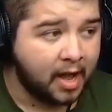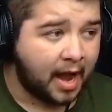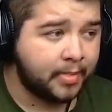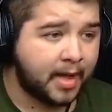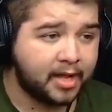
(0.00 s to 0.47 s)

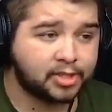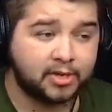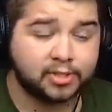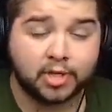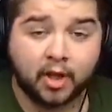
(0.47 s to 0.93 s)
And that is
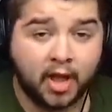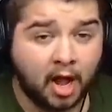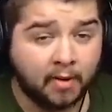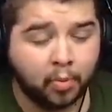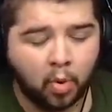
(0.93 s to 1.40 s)
going to tie it
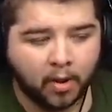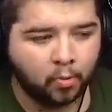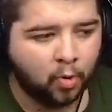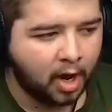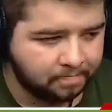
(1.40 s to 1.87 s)
up
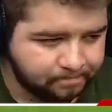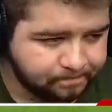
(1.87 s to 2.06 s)
1-1.